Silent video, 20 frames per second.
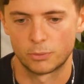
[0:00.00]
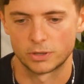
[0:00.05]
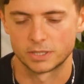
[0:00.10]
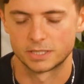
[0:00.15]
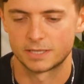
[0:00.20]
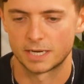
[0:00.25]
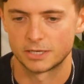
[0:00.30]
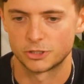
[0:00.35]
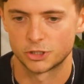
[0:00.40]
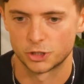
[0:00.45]

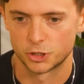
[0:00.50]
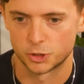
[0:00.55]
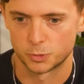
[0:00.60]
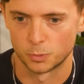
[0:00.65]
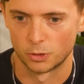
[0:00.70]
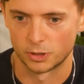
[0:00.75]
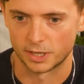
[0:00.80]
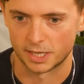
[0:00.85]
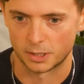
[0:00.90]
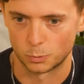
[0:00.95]
presentation this
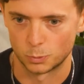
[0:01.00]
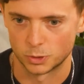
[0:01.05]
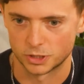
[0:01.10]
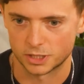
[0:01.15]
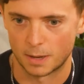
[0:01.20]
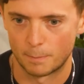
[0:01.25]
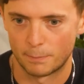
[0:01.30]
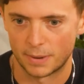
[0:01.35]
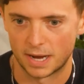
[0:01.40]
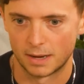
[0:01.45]
morning was
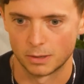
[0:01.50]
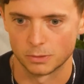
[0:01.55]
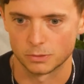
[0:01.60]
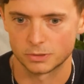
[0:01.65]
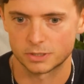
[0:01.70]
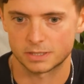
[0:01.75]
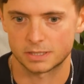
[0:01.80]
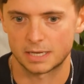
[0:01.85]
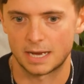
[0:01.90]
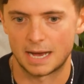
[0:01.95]

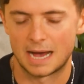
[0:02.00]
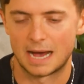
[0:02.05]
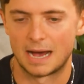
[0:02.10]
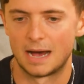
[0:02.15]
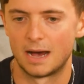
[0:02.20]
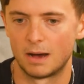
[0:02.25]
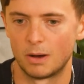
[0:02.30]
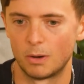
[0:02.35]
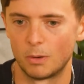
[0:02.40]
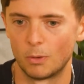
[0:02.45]
about
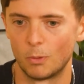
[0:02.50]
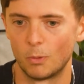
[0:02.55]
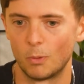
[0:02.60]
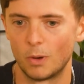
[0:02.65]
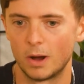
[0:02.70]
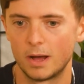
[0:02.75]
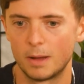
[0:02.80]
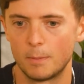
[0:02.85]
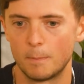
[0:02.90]
how,